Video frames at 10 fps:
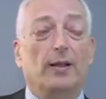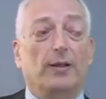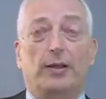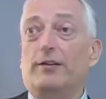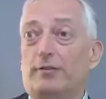
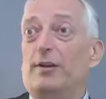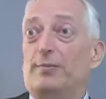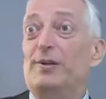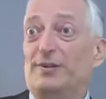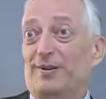They actually
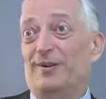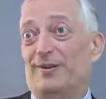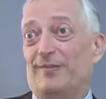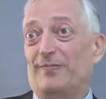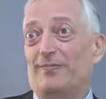admitted it,
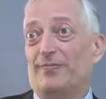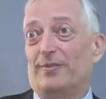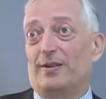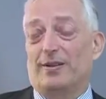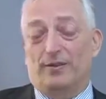
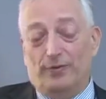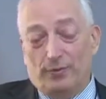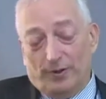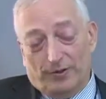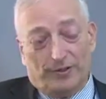and if you
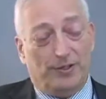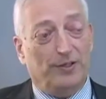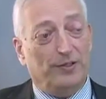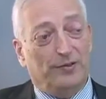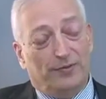want to see
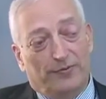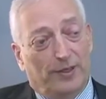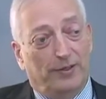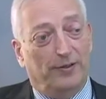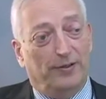this, you'll
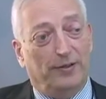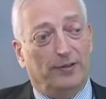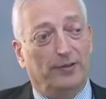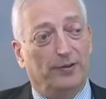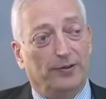find it in
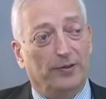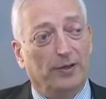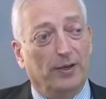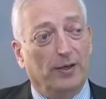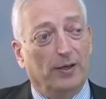articles,
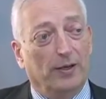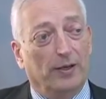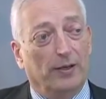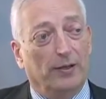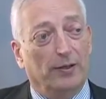
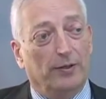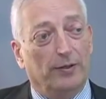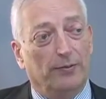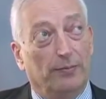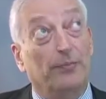
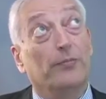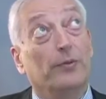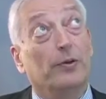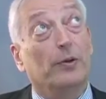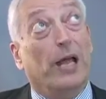
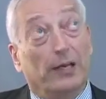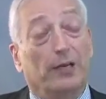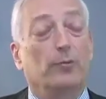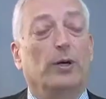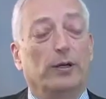
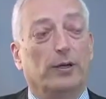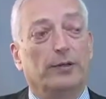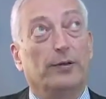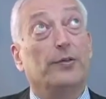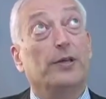Annex 1,
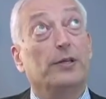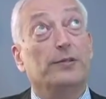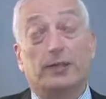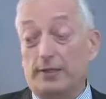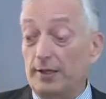Articles
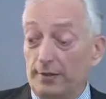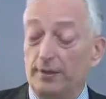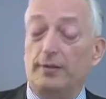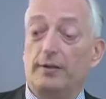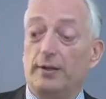36 and
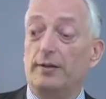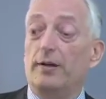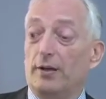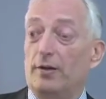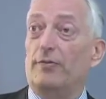38
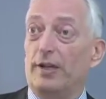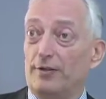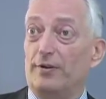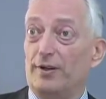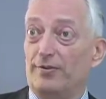of that
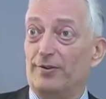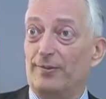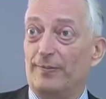draft.